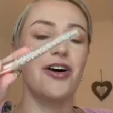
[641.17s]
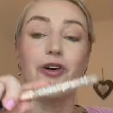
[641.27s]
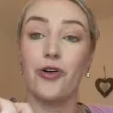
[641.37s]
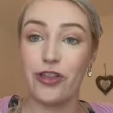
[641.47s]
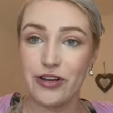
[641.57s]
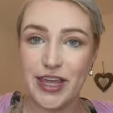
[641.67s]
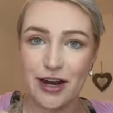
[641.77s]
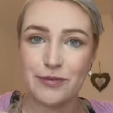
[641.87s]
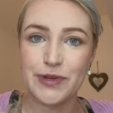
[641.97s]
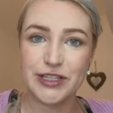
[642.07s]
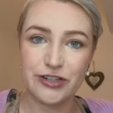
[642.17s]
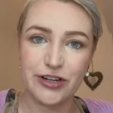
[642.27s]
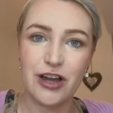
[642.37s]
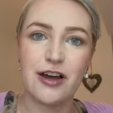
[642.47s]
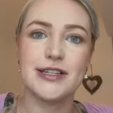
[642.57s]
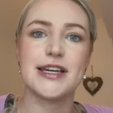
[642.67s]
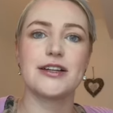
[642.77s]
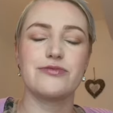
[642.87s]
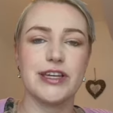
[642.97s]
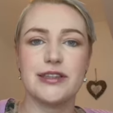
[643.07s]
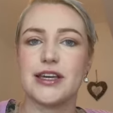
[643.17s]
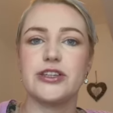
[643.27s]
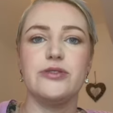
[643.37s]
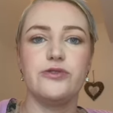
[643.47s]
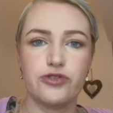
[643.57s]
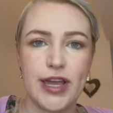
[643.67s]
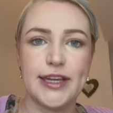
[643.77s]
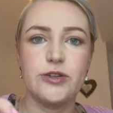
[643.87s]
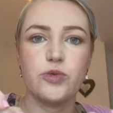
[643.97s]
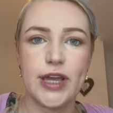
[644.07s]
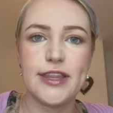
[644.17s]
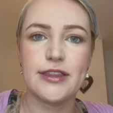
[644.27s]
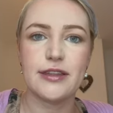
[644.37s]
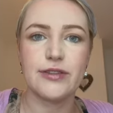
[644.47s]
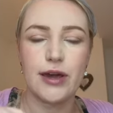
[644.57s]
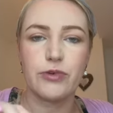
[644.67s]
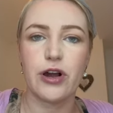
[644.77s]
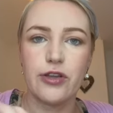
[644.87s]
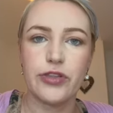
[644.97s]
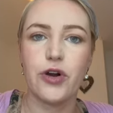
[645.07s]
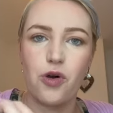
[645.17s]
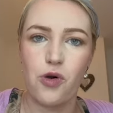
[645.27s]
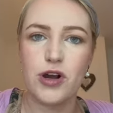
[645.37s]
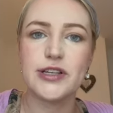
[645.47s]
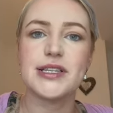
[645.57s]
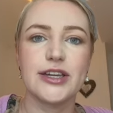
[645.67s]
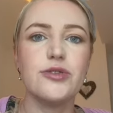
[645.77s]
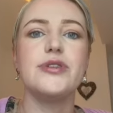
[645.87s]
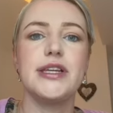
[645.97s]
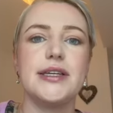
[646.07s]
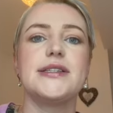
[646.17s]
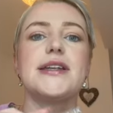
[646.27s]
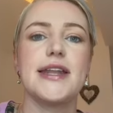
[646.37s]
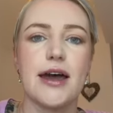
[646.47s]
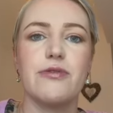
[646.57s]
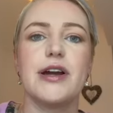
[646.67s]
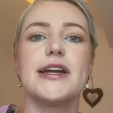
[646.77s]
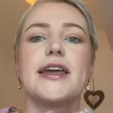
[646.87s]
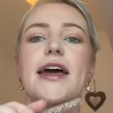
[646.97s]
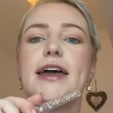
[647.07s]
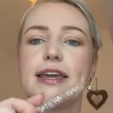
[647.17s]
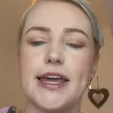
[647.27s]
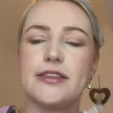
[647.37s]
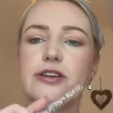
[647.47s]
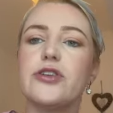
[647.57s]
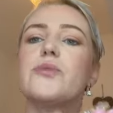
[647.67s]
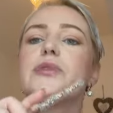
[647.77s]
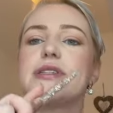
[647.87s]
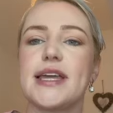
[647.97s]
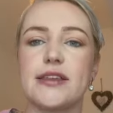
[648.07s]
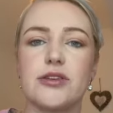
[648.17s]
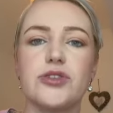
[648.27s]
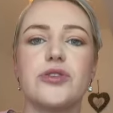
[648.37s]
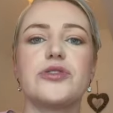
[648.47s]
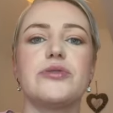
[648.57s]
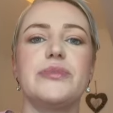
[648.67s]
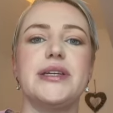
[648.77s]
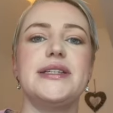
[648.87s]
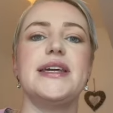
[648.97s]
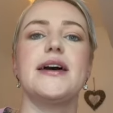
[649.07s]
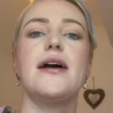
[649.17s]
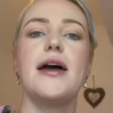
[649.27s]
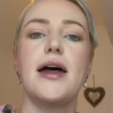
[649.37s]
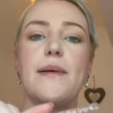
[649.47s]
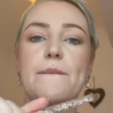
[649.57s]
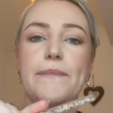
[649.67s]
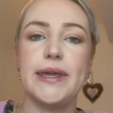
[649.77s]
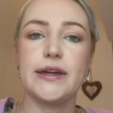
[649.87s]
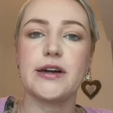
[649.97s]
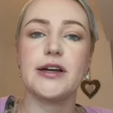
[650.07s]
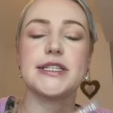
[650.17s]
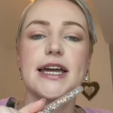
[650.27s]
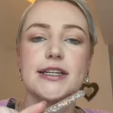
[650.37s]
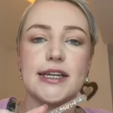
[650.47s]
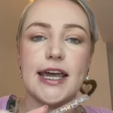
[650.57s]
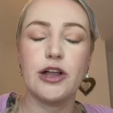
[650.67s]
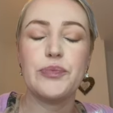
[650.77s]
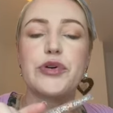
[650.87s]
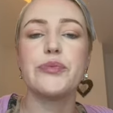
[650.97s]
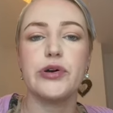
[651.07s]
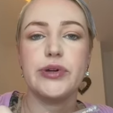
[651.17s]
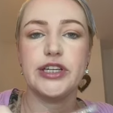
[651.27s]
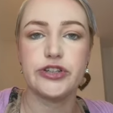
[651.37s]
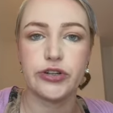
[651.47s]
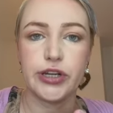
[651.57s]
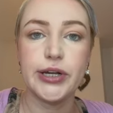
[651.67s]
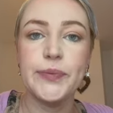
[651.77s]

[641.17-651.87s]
other therapists you're in contact with that you trained with, that were on the course, like, you need to network, get their numbers, get their social media, be in contact and help promote each other,